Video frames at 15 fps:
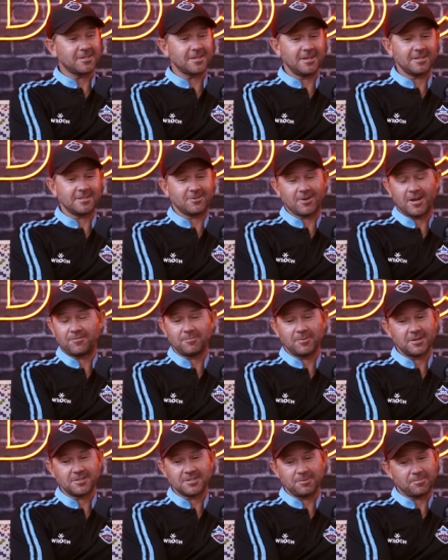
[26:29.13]
It's it's great for
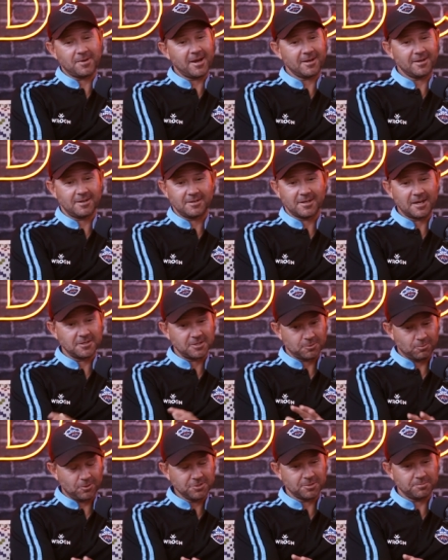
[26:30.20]
me to sit back and, and
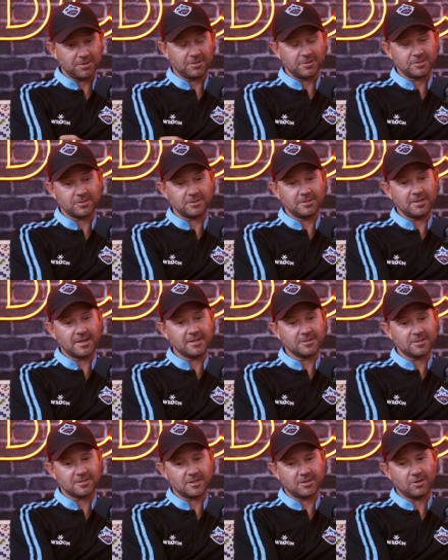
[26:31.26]
just watch it because, as
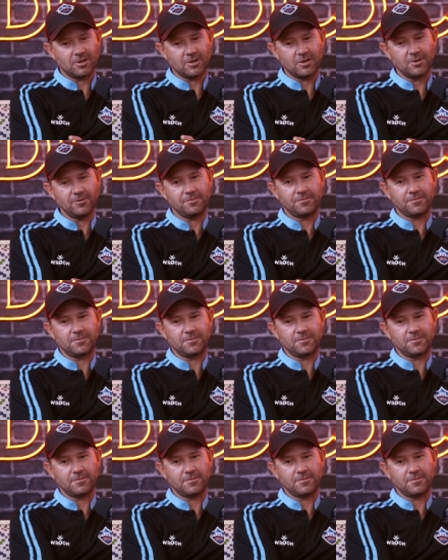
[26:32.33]
I said, I, I've